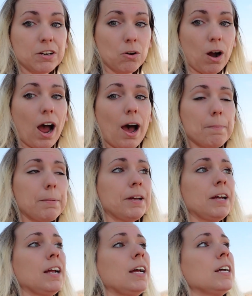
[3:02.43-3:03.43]
crop.
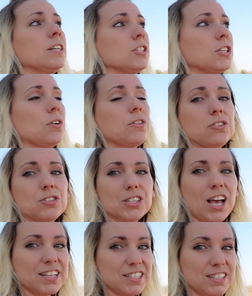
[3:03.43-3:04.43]
So there's
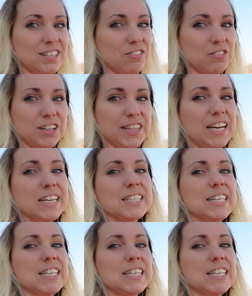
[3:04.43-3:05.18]
lots of different things